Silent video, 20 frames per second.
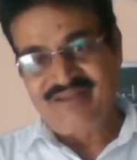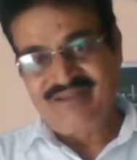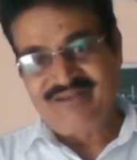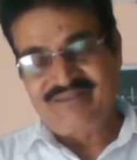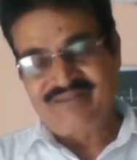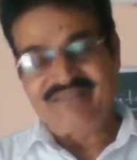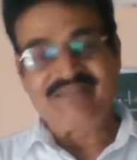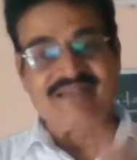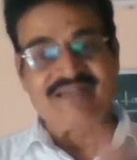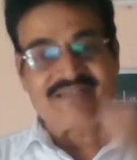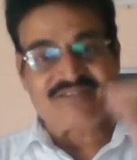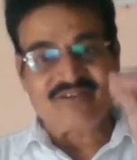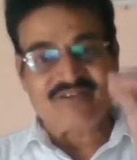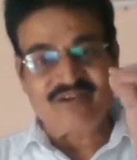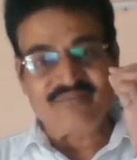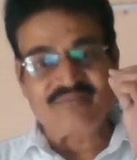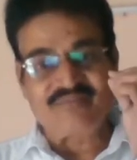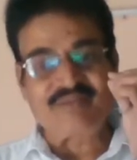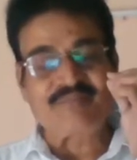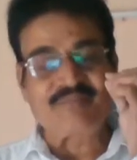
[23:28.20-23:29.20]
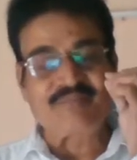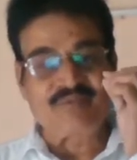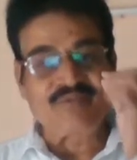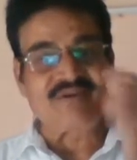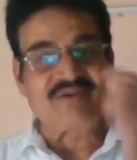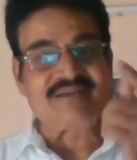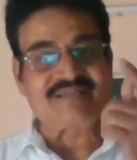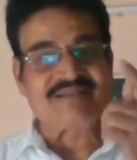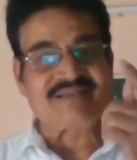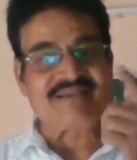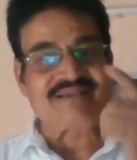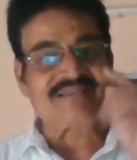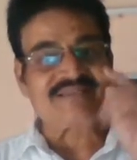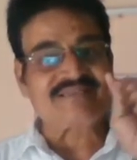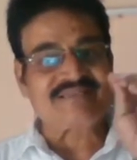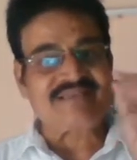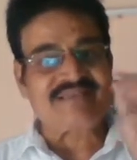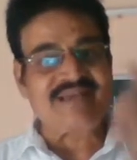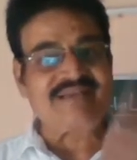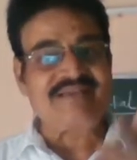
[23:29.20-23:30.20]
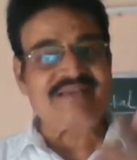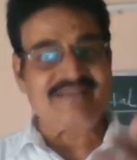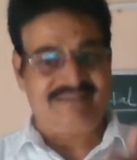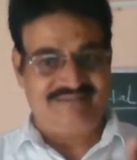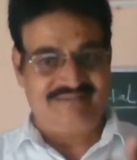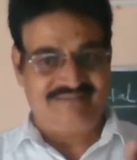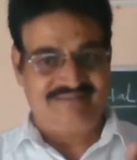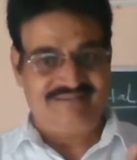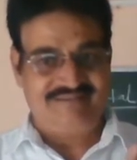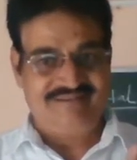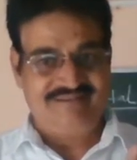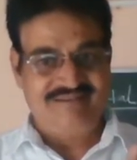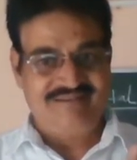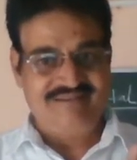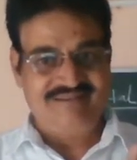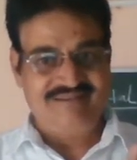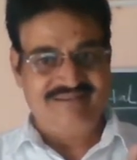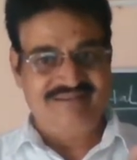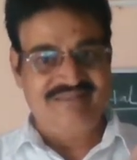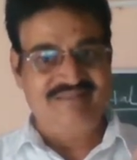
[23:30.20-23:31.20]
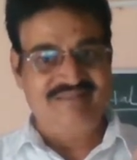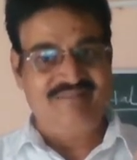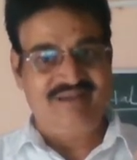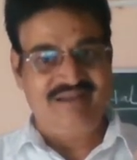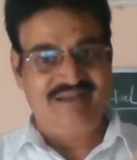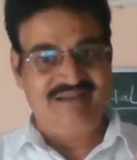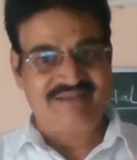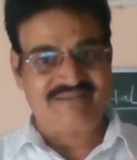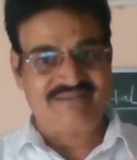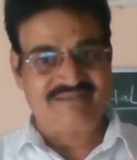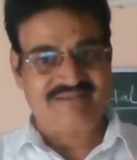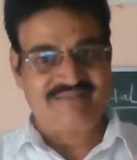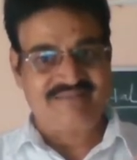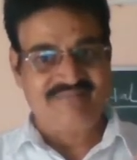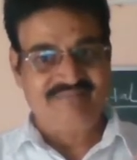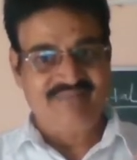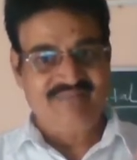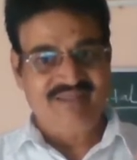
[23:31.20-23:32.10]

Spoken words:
tears of the poor are shining in the buildings.